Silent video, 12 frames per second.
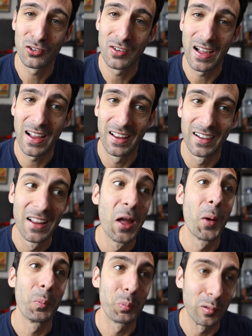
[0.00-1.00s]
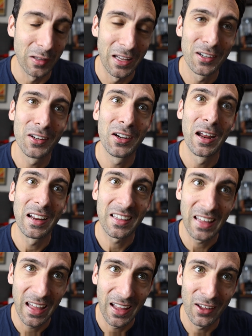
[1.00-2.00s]
his diet. Blended
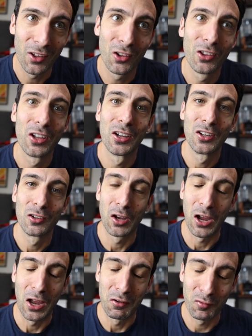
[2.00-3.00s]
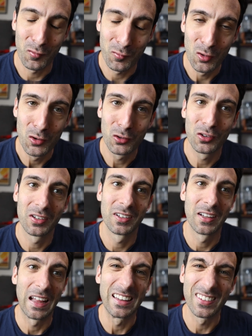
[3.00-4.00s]
kale and fruit
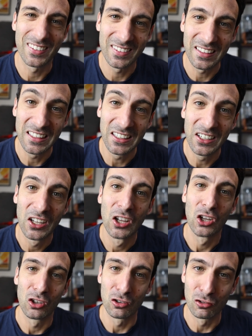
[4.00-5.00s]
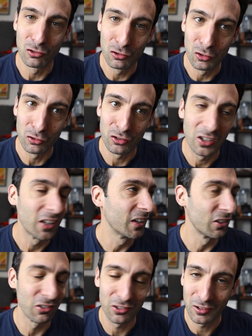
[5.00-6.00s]
and seed juice.
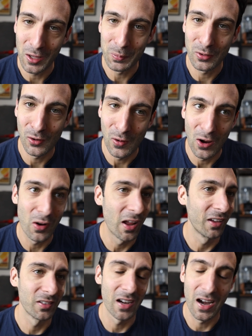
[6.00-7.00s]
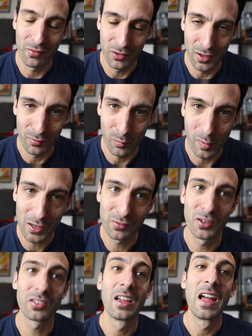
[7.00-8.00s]
He schleps it around, has it every day for
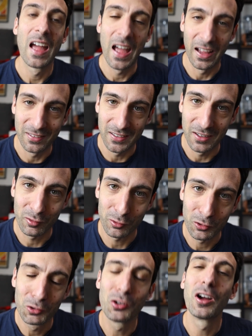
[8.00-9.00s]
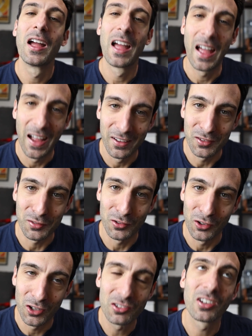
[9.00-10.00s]
breakfast, has it after school, has it
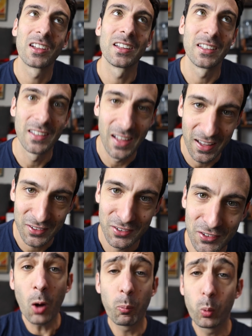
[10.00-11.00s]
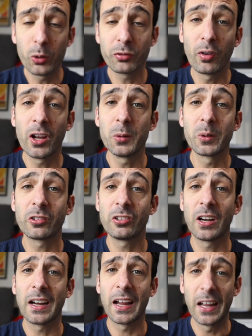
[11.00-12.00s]
for lunch. Yes. Help, which Vitamix
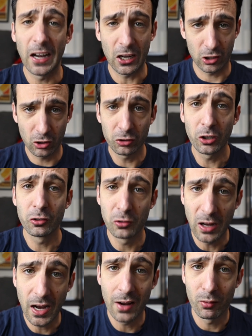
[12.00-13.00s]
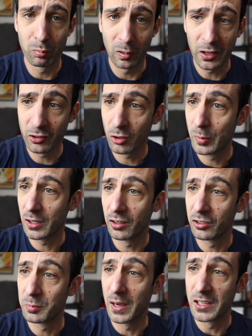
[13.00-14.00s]
should I get? I currently do not have a blender
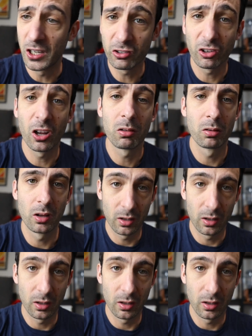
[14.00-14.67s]
because my Ninja